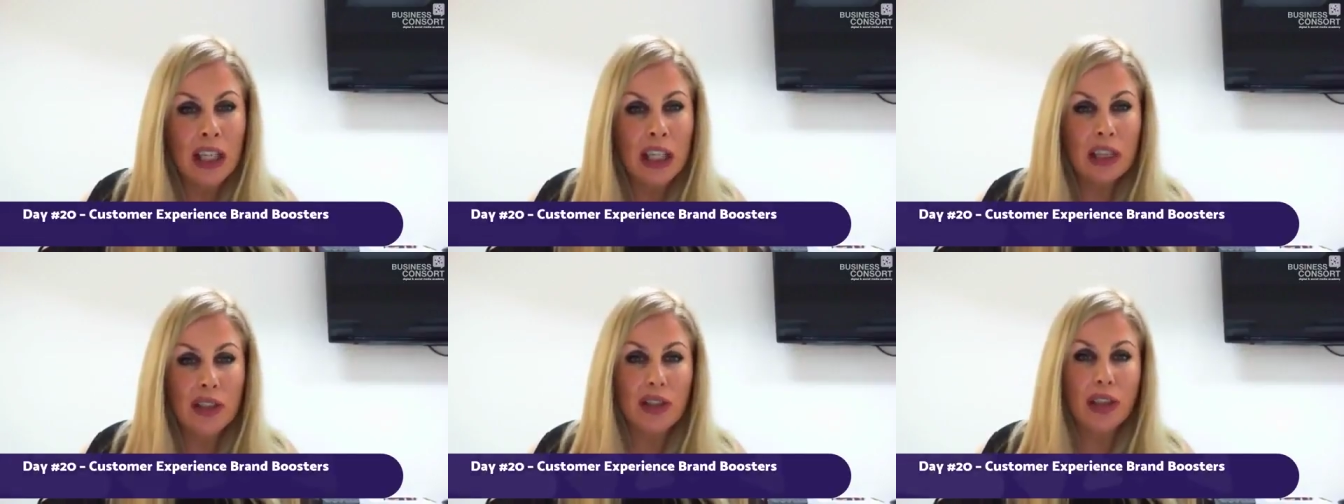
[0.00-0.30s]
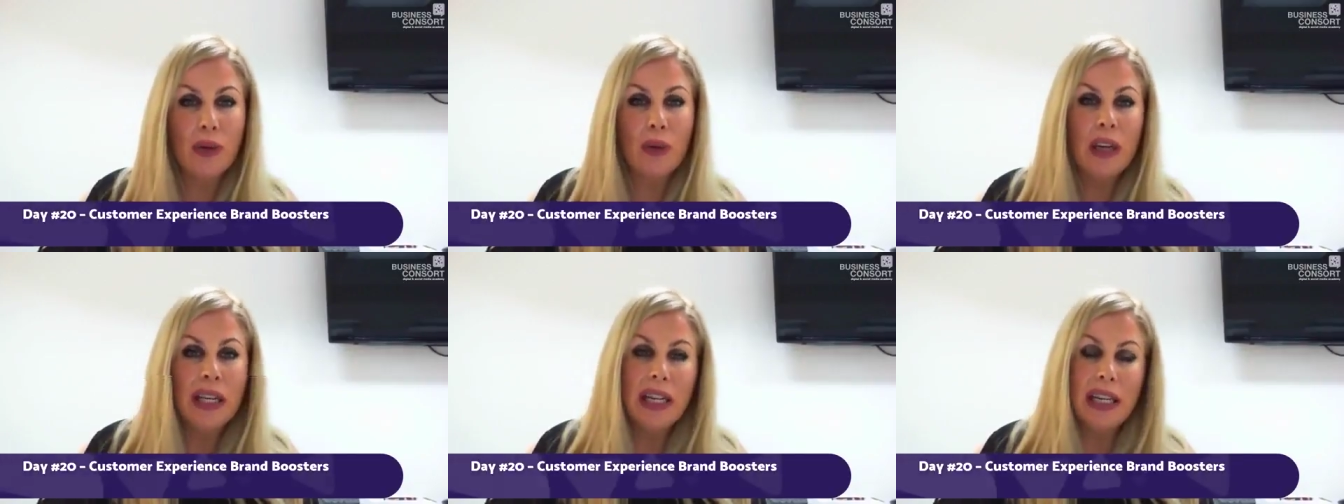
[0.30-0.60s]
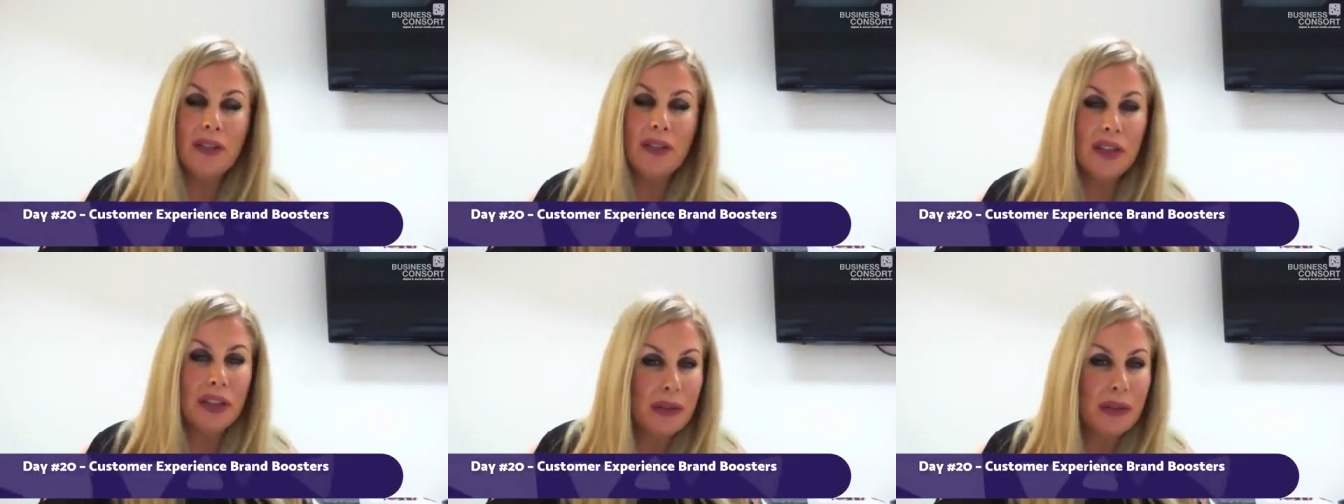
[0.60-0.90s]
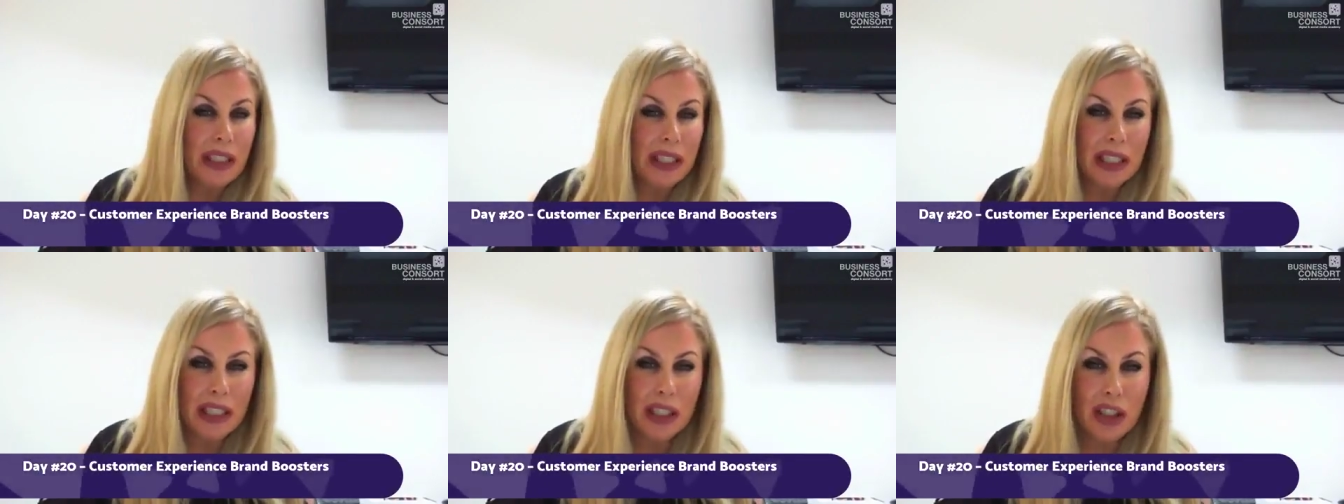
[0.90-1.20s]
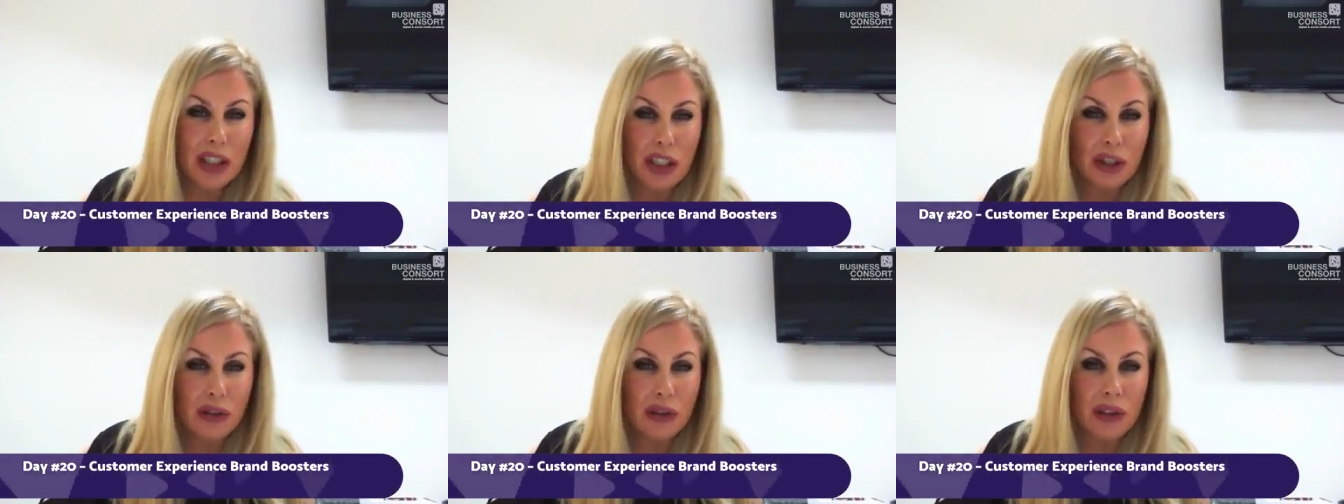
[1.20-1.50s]
So, if somebody did a
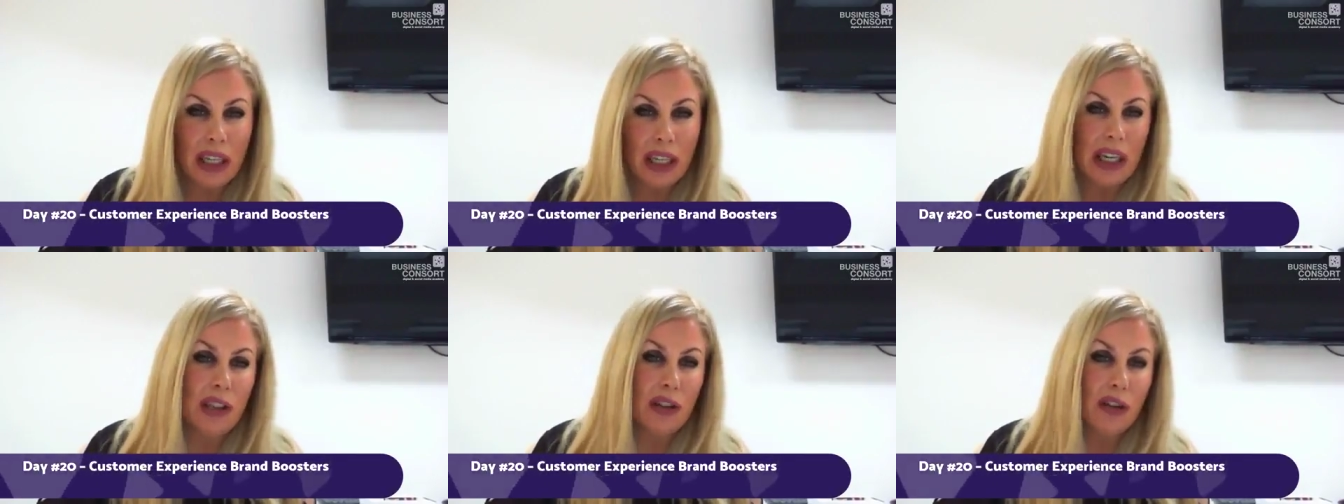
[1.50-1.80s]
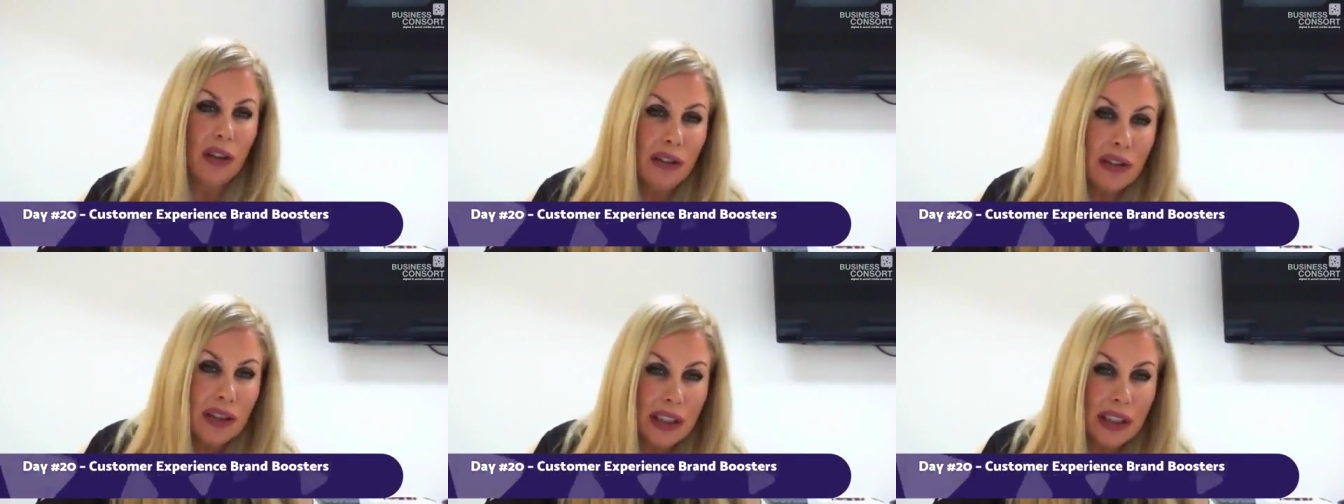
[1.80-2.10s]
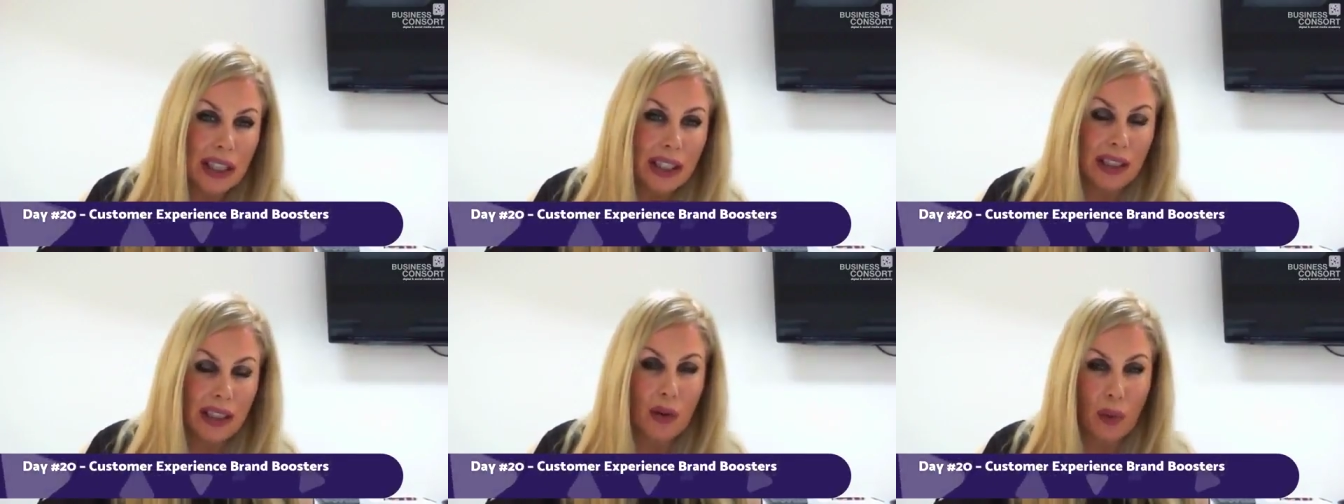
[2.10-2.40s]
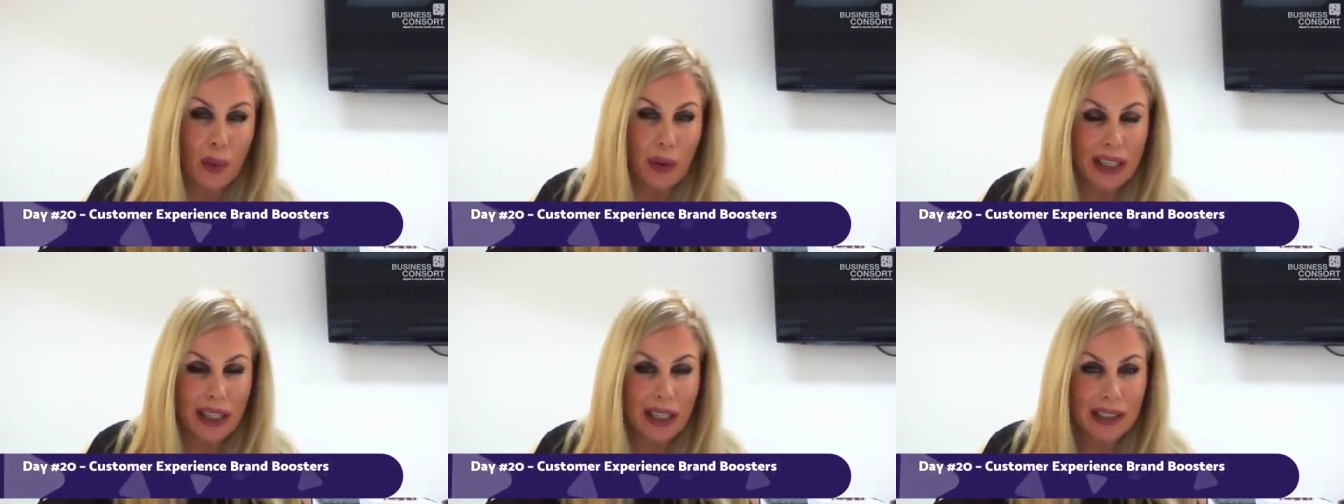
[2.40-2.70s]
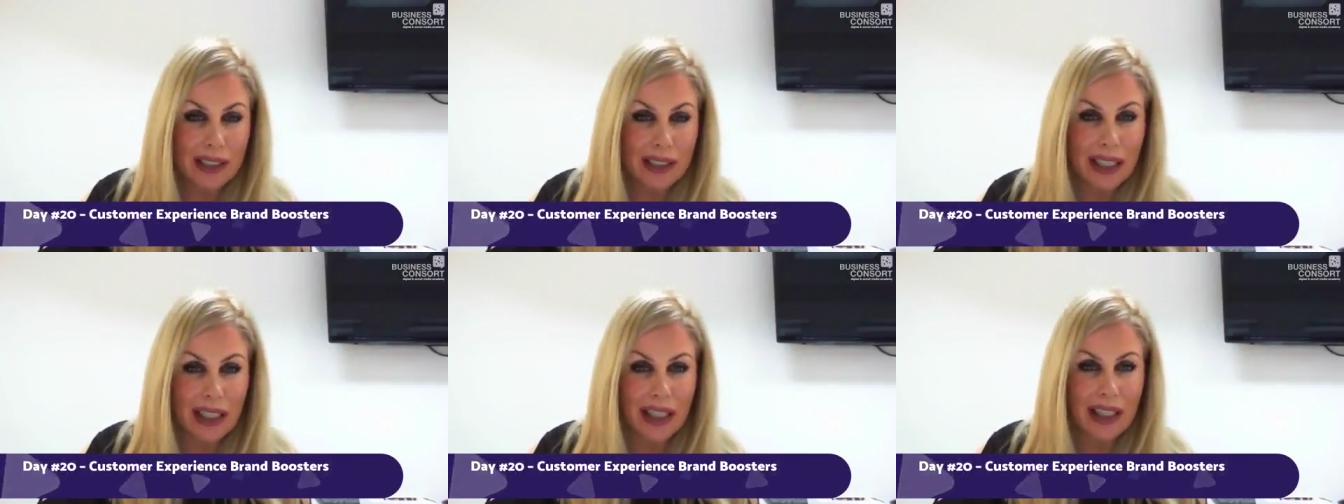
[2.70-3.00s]
digital diagnostic
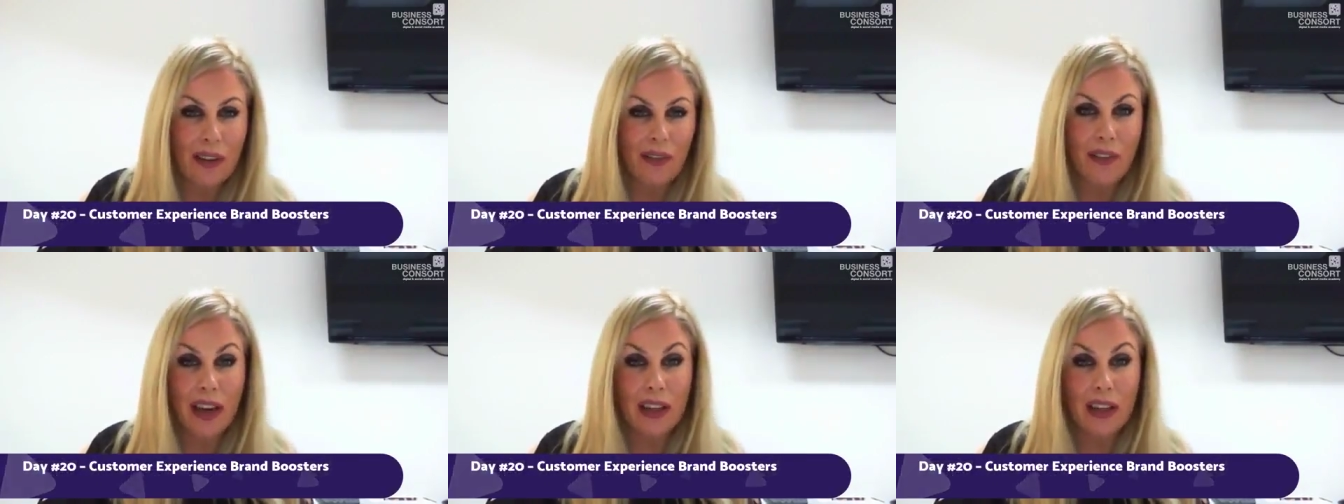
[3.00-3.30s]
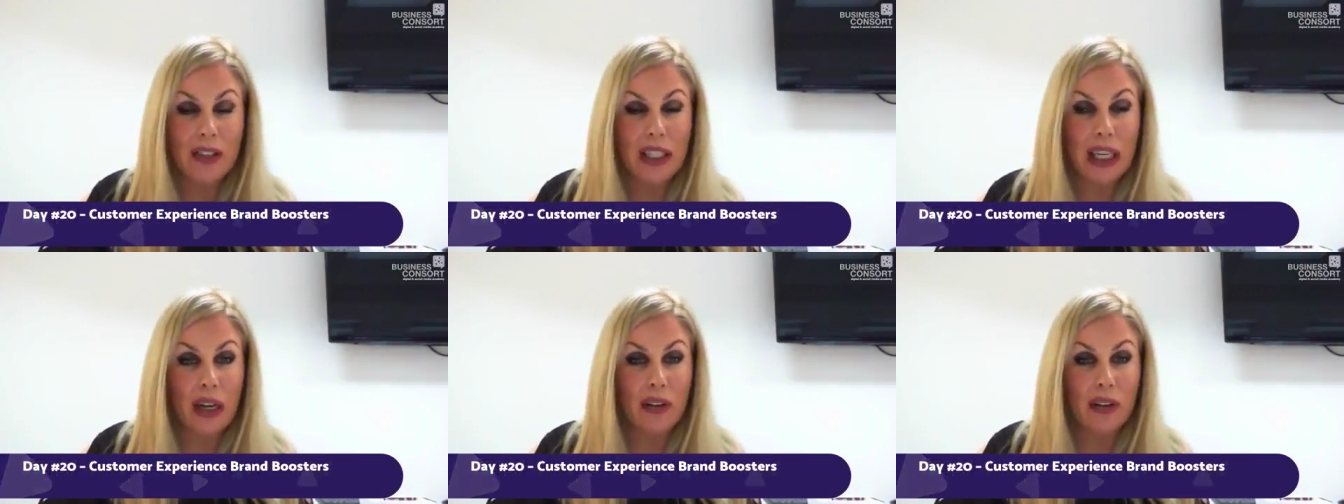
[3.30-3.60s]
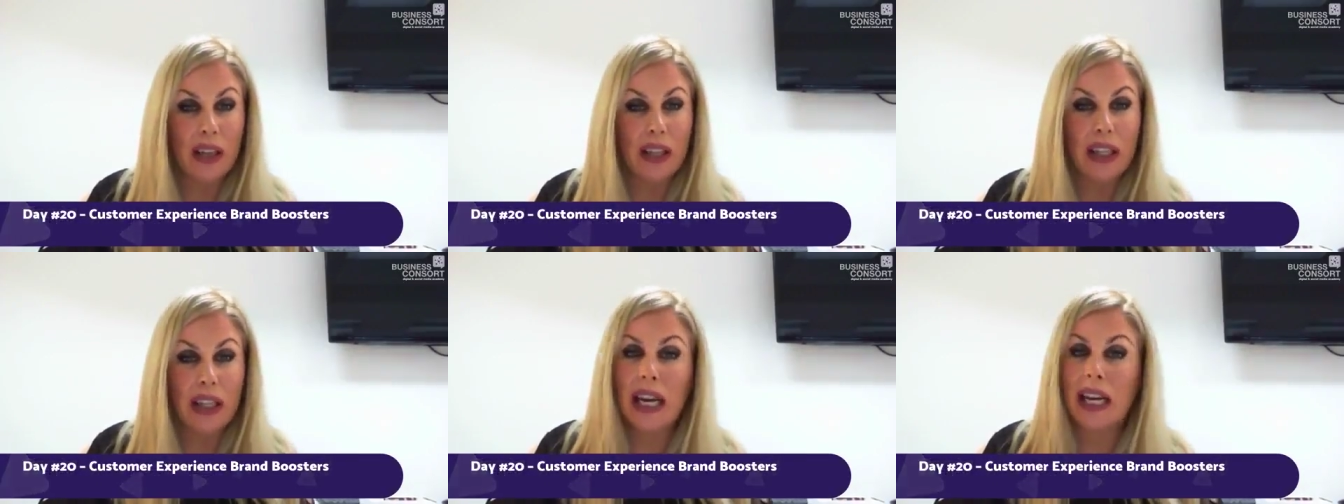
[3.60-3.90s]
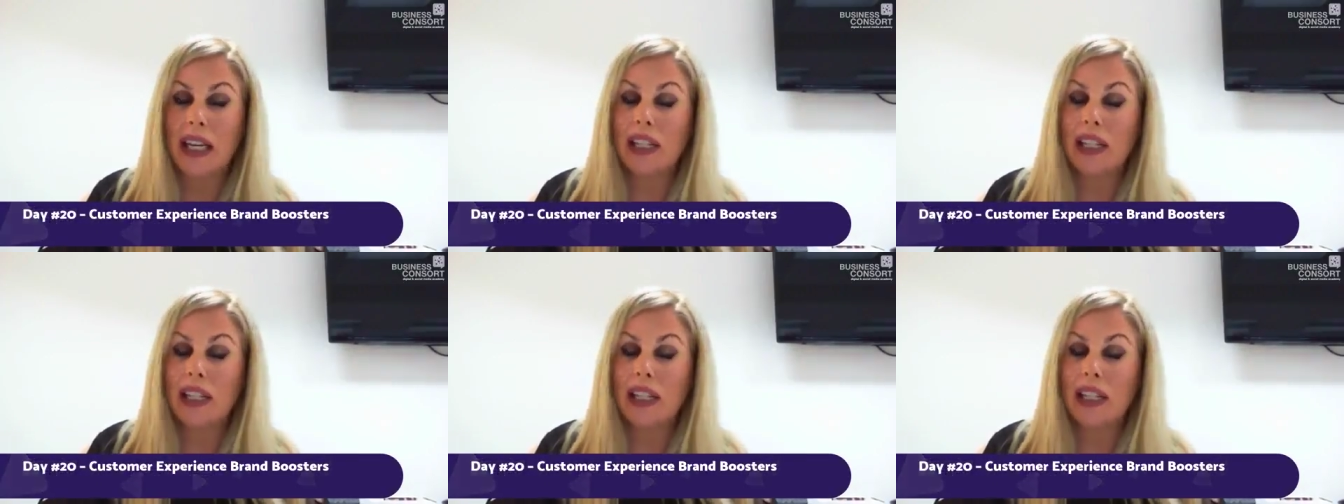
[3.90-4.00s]
quiz and they found out that they